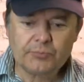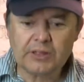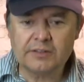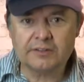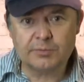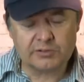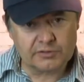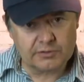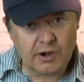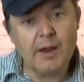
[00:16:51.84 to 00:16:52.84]

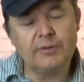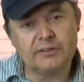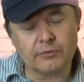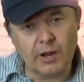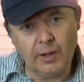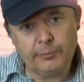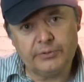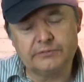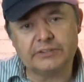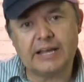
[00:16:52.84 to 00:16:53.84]
subscribers are up,
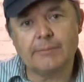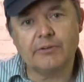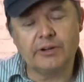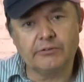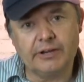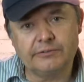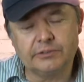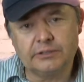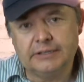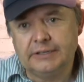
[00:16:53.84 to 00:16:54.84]
and for that I'm very
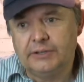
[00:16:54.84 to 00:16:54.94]
grateful.